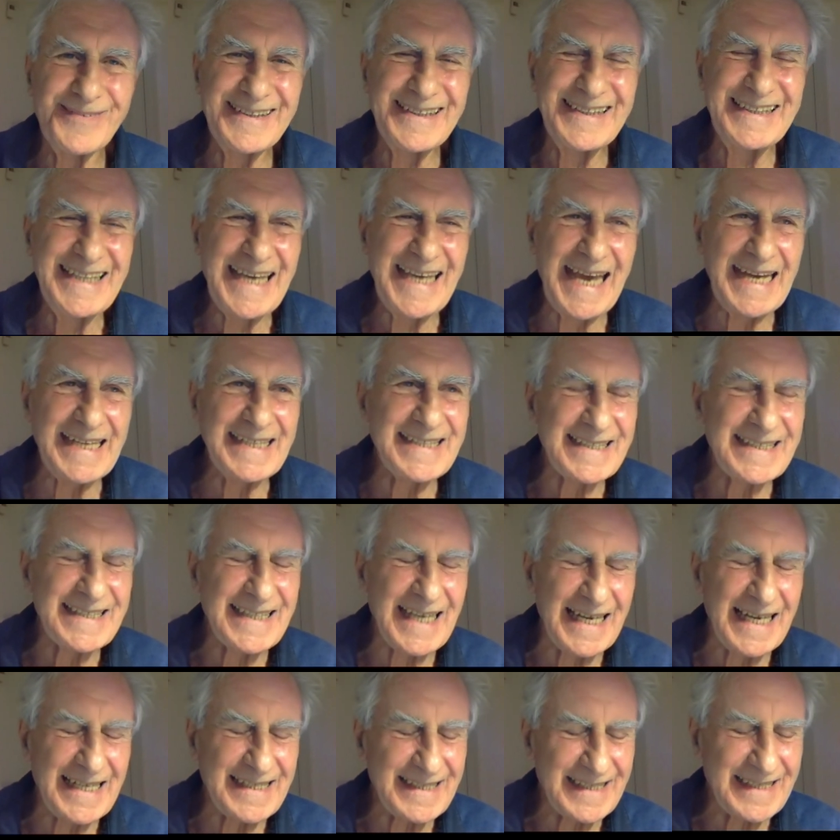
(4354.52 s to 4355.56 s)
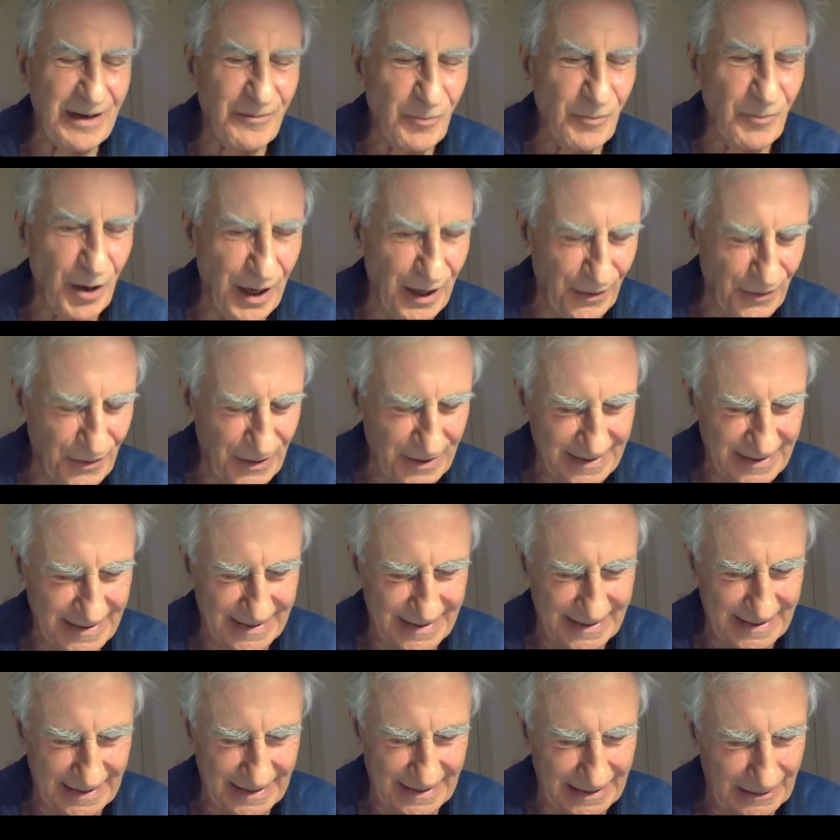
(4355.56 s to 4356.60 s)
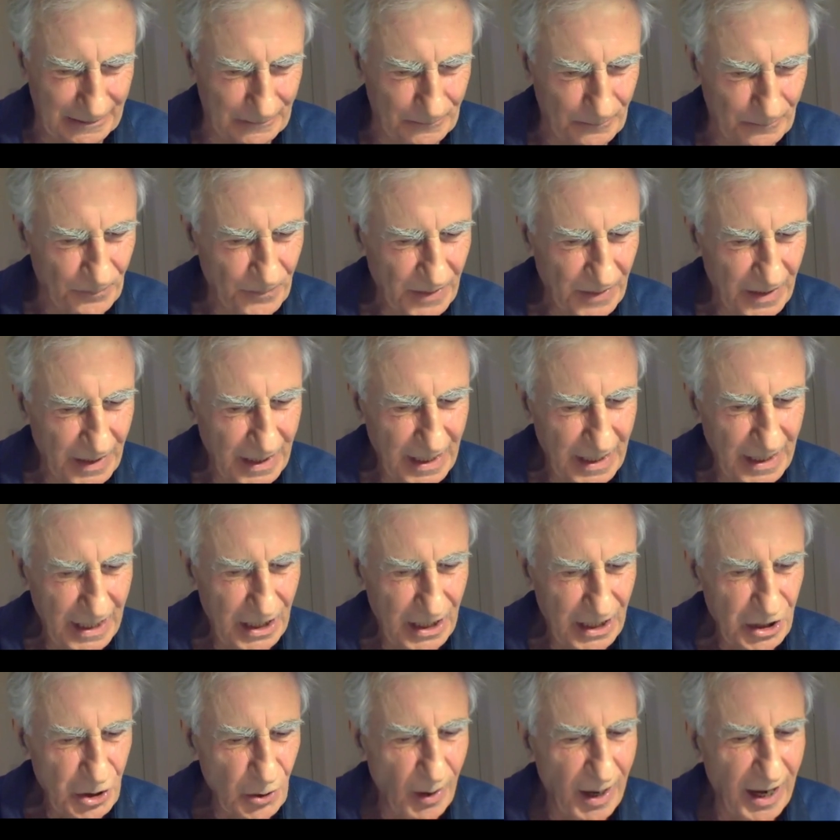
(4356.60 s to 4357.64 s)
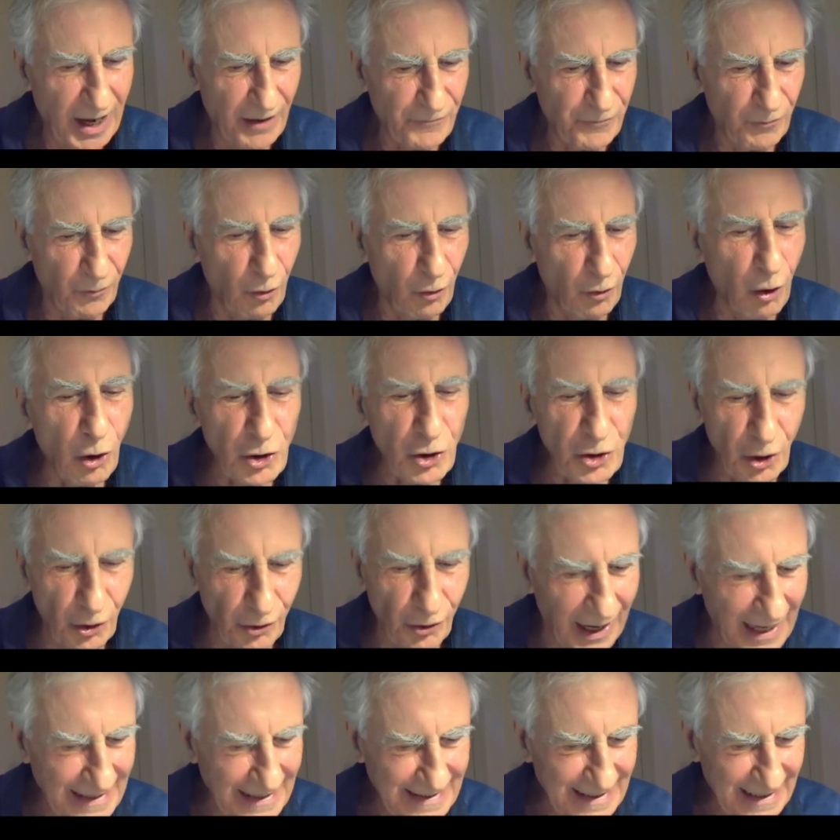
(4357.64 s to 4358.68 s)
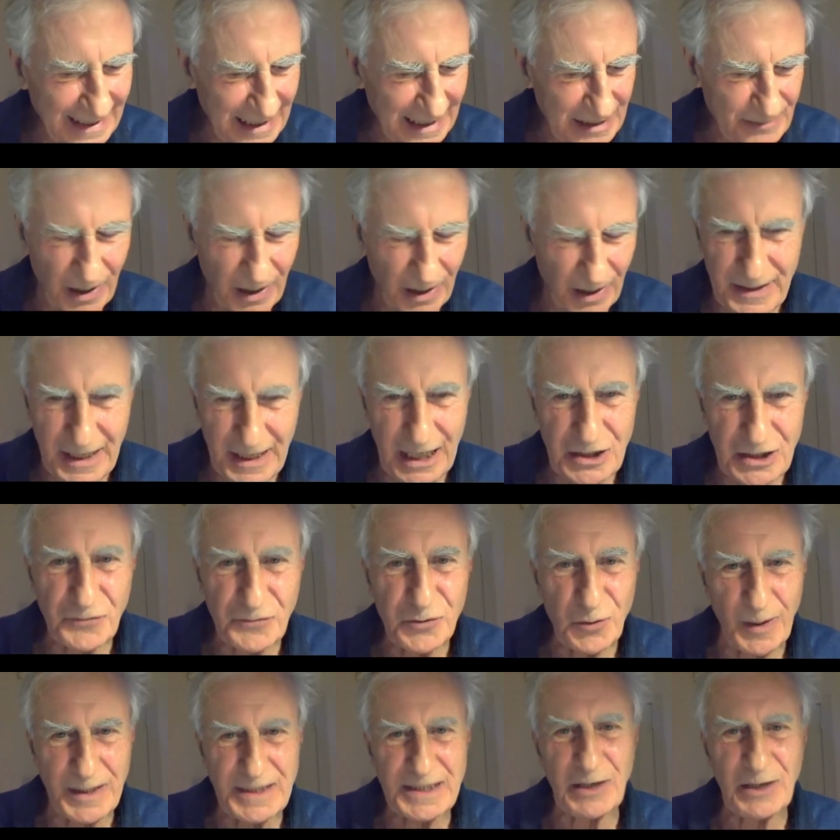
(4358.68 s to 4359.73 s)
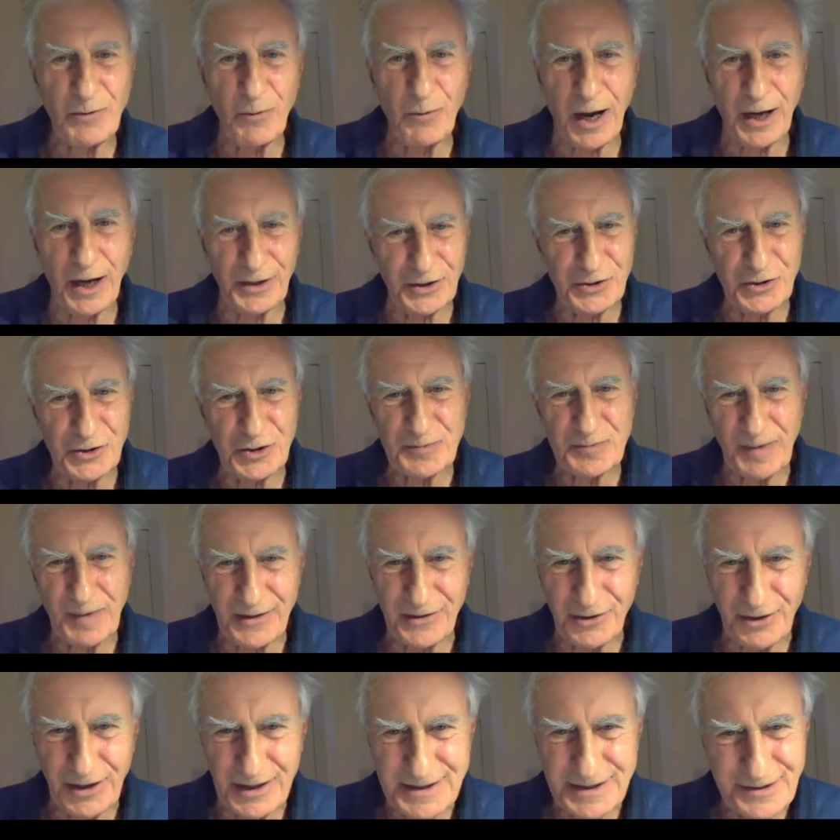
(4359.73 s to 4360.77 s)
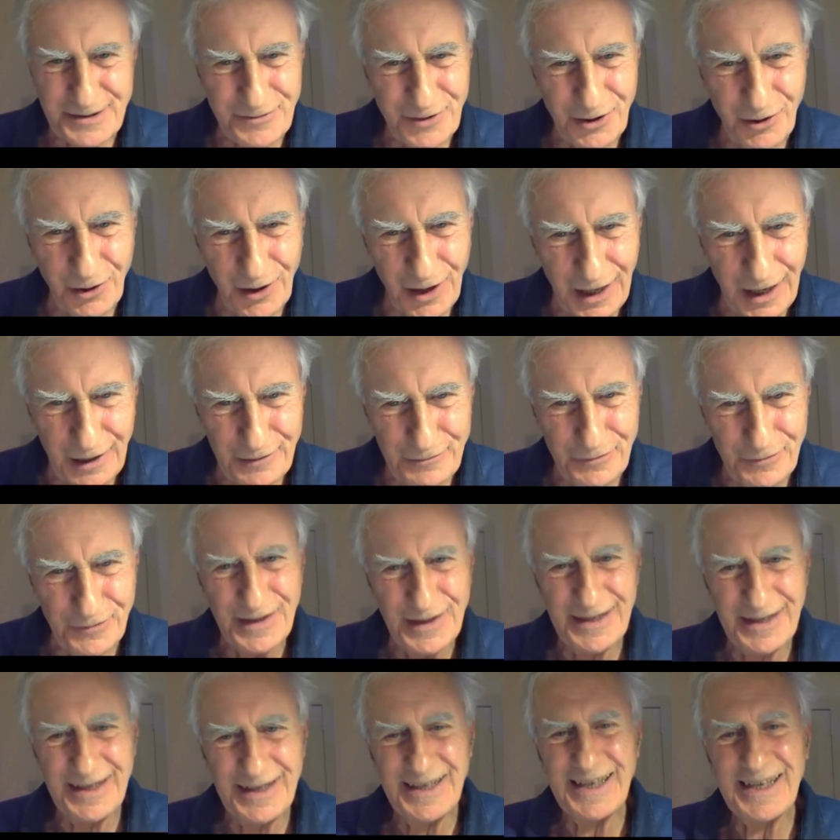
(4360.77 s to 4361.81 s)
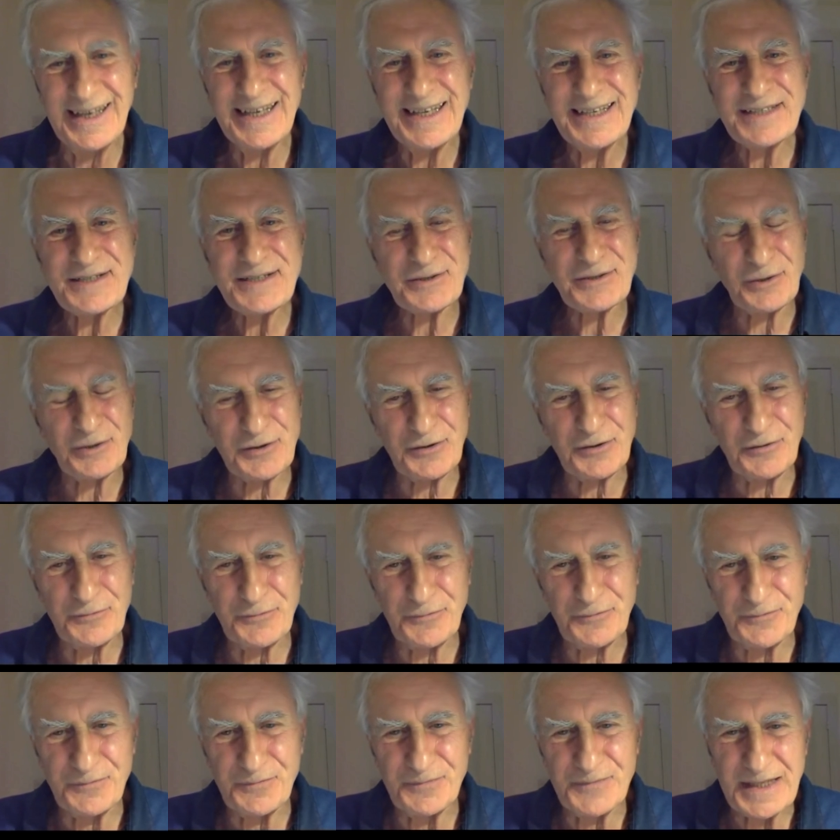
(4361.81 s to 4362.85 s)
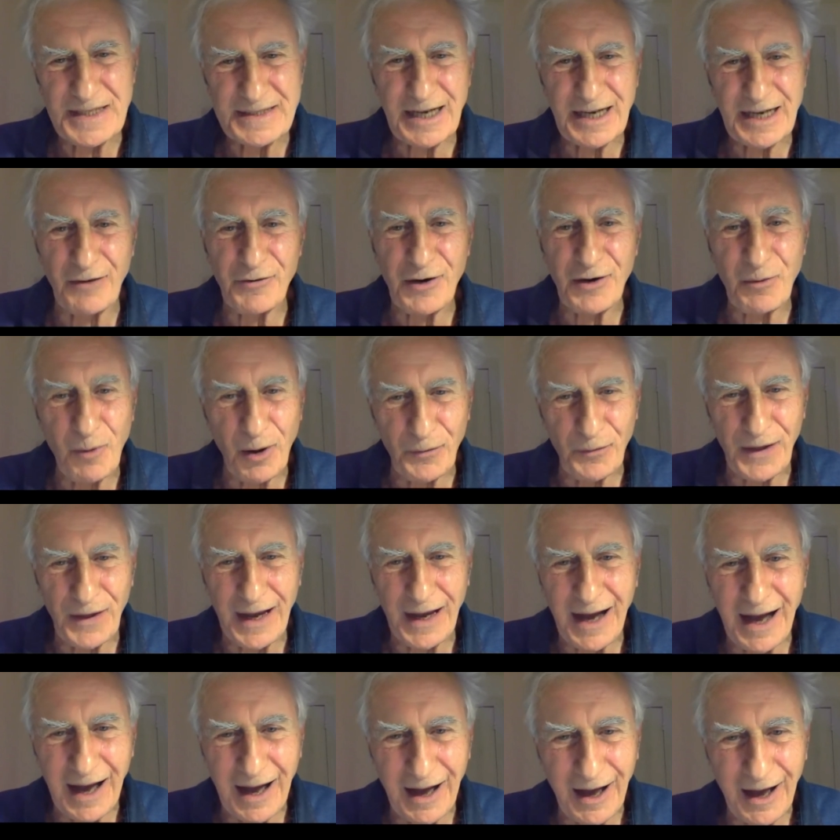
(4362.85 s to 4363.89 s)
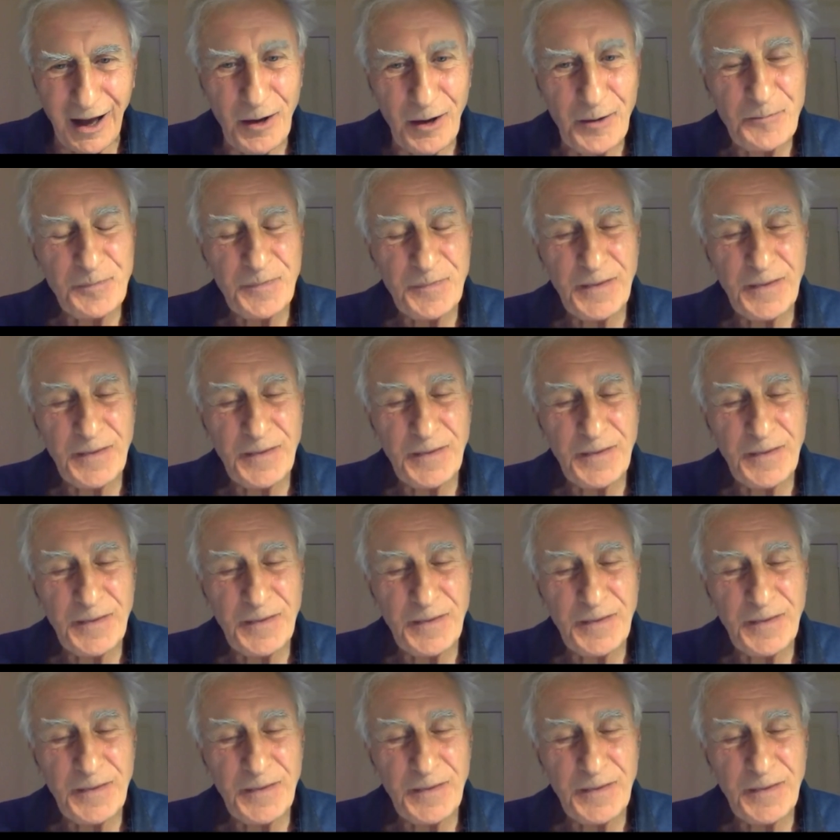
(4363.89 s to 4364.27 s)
Yeats says somewhere that you have all your ideas by the age of 21 and you spend the rest of your life sort of discovering what they are.